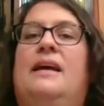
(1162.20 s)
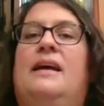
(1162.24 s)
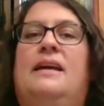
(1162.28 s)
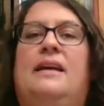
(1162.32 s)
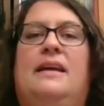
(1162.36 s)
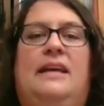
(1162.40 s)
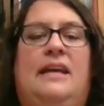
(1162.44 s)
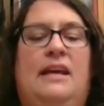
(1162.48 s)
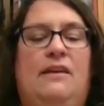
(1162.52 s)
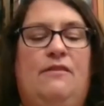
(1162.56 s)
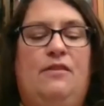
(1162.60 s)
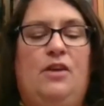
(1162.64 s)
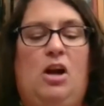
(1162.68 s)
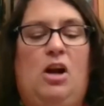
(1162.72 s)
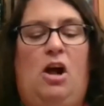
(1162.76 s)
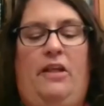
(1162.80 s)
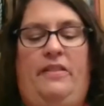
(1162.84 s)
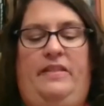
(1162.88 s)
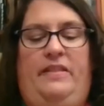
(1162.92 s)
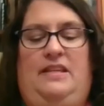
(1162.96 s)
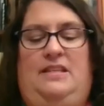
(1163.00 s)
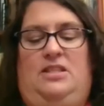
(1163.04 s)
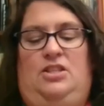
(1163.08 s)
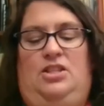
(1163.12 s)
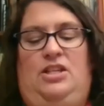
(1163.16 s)
Given all
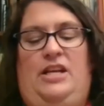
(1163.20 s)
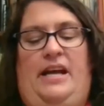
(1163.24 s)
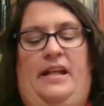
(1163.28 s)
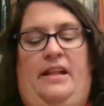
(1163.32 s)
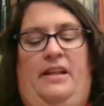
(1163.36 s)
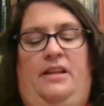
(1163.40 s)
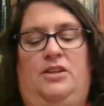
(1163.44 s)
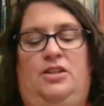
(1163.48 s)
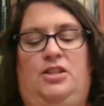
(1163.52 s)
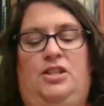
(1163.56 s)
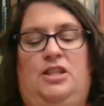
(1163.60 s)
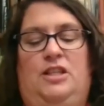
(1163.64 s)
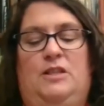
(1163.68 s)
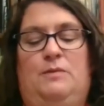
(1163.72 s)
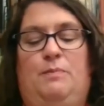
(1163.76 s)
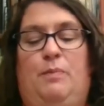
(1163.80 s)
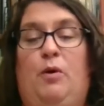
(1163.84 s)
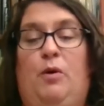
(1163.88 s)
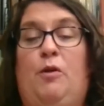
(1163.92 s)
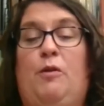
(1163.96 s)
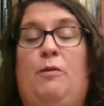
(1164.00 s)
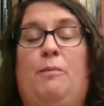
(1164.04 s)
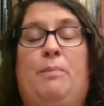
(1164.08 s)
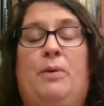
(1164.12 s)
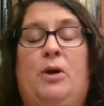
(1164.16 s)
these challenges,
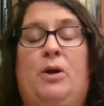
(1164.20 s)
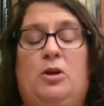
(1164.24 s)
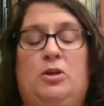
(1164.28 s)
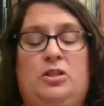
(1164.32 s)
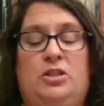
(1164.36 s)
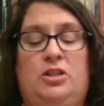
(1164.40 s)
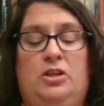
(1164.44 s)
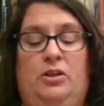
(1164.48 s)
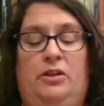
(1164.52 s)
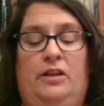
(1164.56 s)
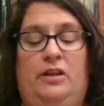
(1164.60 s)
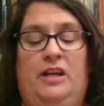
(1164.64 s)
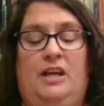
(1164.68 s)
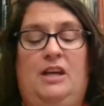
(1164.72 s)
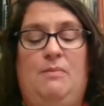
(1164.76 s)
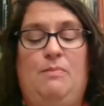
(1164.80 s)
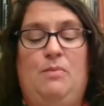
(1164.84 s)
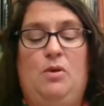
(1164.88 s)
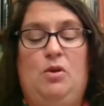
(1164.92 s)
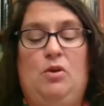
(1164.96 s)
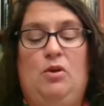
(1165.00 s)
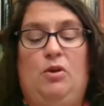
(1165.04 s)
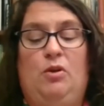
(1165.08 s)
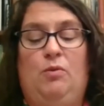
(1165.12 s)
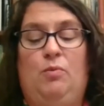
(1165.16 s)
both personal and
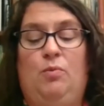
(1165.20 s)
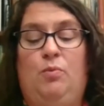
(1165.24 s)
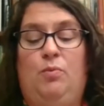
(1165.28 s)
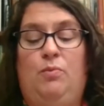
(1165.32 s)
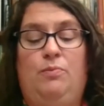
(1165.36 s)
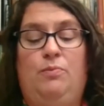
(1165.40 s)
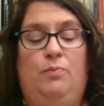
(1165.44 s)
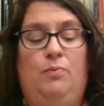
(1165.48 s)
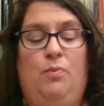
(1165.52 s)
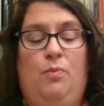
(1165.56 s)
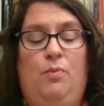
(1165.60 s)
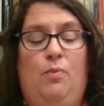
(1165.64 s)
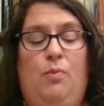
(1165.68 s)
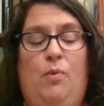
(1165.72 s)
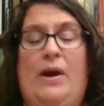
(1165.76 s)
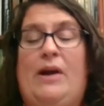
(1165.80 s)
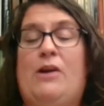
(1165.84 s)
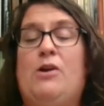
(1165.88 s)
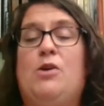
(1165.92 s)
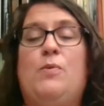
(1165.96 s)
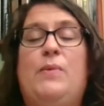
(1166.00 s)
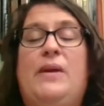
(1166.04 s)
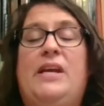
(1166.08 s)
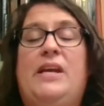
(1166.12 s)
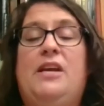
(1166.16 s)
communal, where
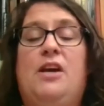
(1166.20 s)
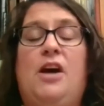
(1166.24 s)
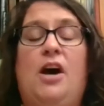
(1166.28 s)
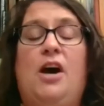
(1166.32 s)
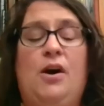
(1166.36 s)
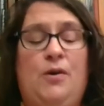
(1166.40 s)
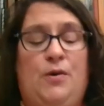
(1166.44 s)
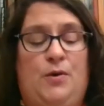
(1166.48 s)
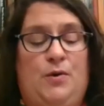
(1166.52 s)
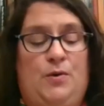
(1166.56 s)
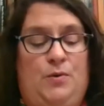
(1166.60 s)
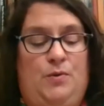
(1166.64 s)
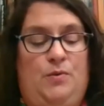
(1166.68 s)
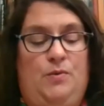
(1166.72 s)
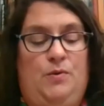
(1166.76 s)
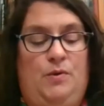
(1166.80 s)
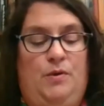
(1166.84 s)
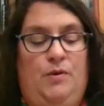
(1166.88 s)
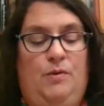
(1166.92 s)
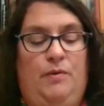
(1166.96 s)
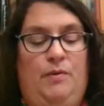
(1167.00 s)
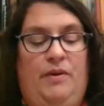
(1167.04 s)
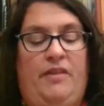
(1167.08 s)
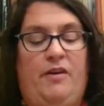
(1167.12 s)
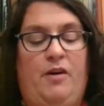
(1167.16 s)
do we go
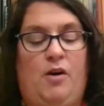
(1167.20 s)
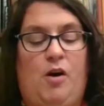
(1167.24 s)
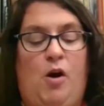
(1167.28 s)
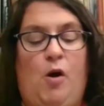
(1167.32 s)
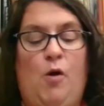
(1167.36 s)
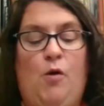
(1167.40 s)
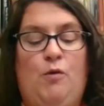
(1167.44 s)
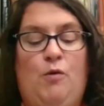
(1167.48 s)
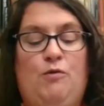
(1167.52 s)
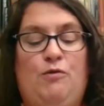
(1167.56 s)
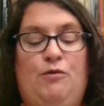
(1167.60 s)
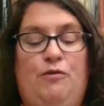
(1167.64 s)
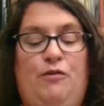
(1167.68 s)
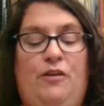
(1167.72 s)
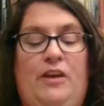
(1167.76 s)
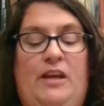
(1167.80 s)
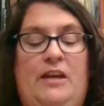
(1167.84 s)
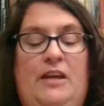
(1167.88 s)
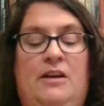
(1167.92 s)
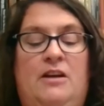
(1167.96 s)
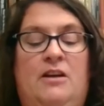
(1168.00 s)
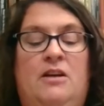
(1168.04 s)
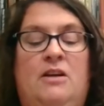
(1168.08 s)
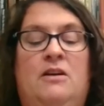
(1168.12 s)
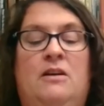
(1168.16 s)
with our own
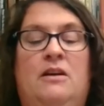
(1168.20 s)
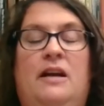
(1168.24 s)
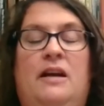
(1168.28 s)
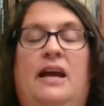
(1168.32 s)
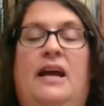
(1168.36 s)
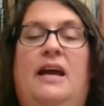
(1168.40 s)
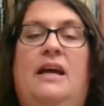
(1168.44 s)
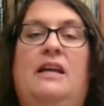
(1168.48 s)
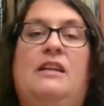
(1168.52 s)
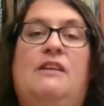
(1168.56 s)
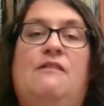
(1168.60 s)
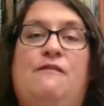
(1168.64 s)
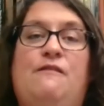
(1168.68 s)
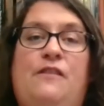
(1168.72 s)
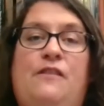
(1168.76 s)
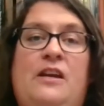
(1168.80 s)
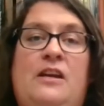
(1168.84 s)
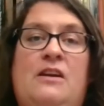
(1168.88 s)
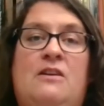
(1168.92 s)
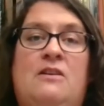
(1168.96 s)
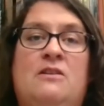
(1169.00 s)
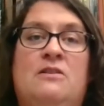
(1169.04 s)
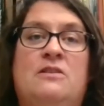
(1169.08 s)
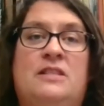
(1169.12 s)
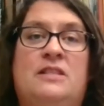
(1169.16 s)
fear and the
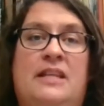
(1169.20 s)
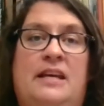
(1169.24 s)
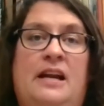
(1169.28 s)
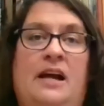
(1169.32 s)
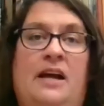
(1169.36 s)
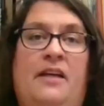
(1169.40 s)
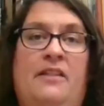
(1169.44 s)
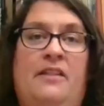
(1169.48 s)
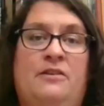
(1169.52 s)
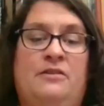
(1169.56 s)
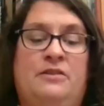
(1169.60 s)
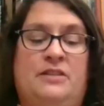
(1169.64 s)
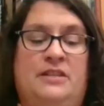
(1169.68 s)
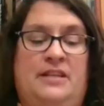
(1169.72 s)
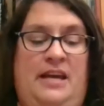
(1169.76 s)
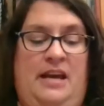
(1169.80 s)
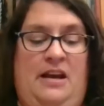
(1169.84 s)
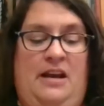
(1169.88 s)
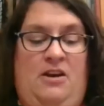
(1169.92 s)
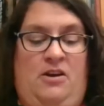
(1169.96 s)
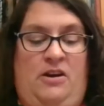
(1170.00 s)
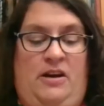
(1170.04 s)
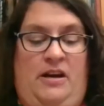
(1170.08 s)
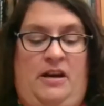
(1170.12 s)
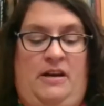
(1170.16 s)
fears that others
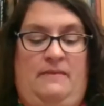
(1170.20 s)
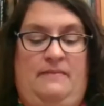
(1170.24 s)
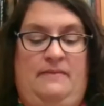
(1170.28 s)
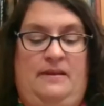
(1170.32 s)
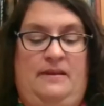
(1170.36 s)
carry.